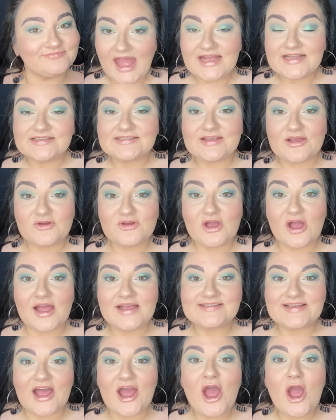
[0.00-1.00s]
So
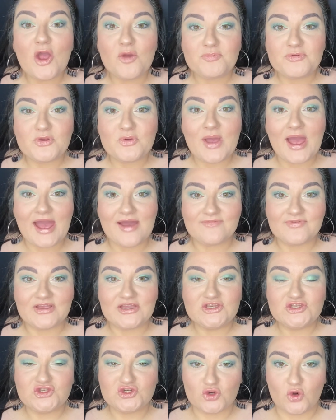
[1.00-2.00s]
guys, I hope you have
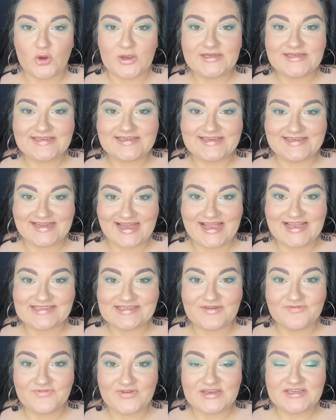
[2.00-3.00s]
enjoyed today's
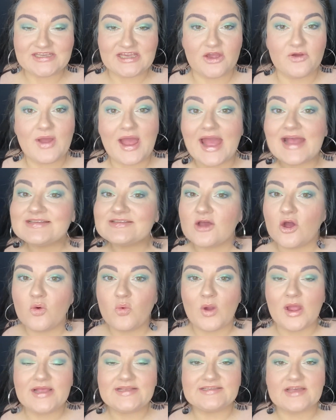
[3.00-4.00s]
video. As
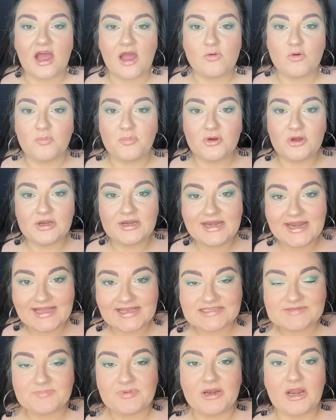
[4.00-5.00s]
always, I will put
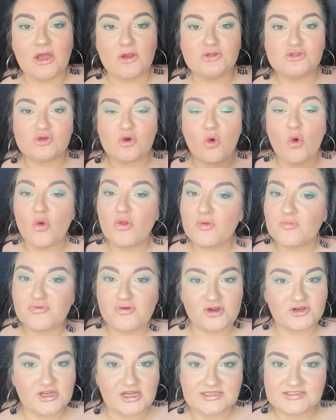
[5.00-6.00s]
links below to all the
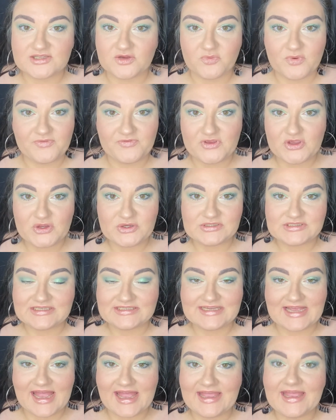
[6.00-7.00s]
products that we've used
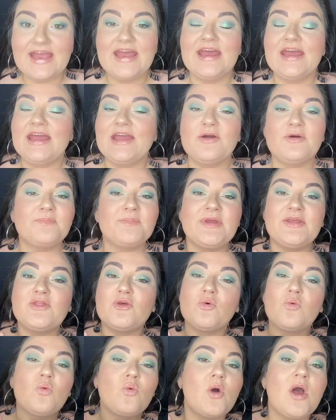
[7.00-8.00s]
today. It would mean the
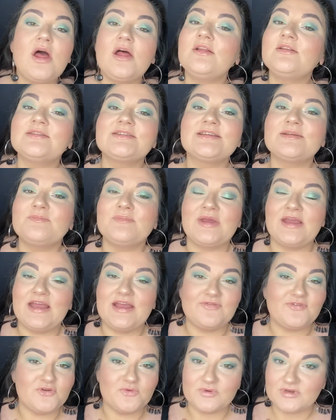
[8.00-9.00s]
world to me
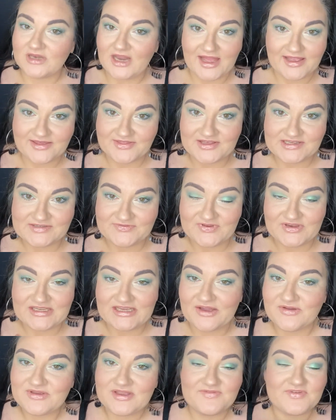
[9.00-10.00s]
if you would like this
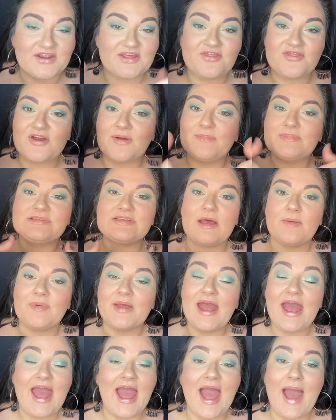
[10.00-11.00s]
video, give it a thumbs up
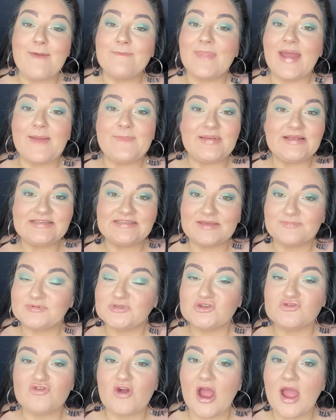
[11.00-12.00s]
and maybe
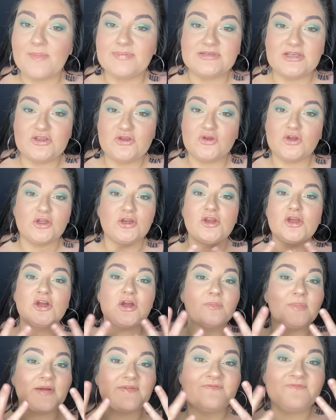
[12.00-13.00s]
subscribe so you can look
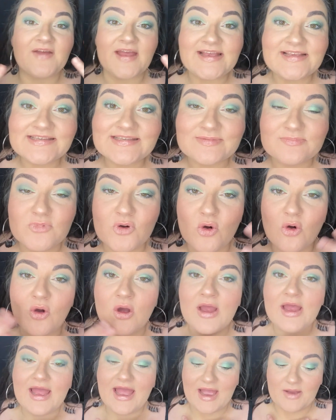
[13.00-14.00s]
at my face more
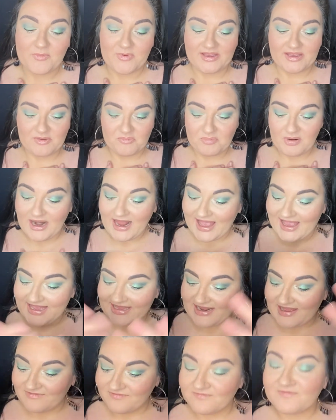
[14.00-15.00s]
and we can play and
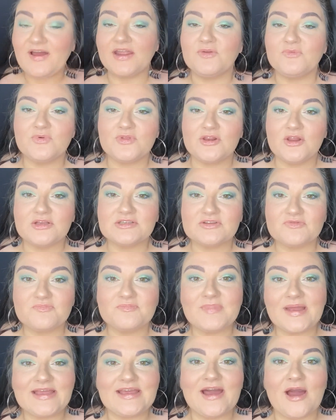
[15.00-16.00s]
have fun with lots of
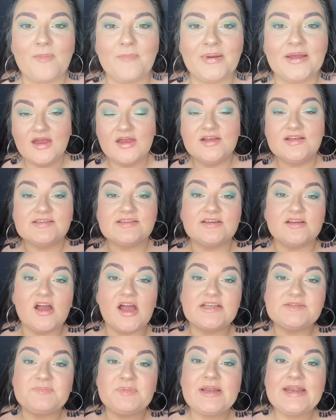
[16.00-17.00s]
makeup. So
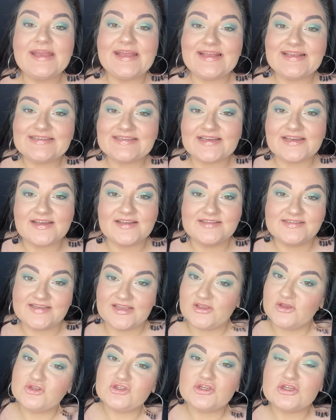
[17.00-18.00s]
guys, please
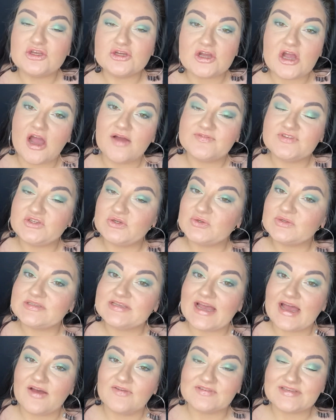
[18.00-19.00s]
continue to look after
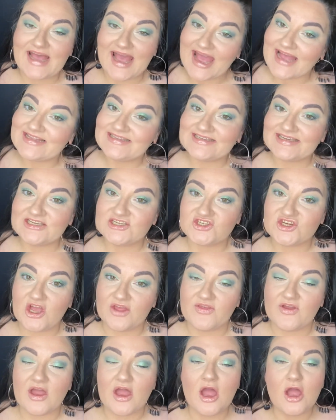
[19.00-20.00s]
yourselves and each
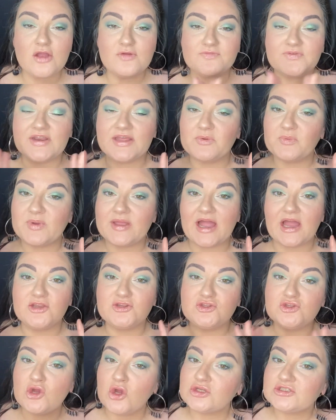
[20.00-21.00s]
other. Hopefully we are
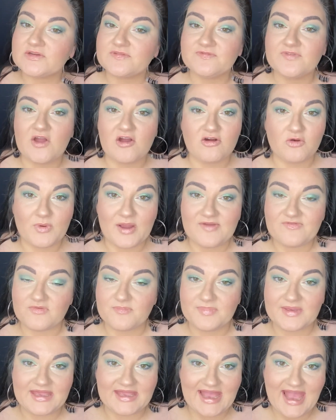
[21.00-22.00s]
not far away from
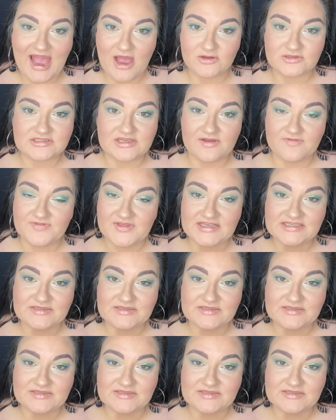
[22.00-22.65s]
being out of this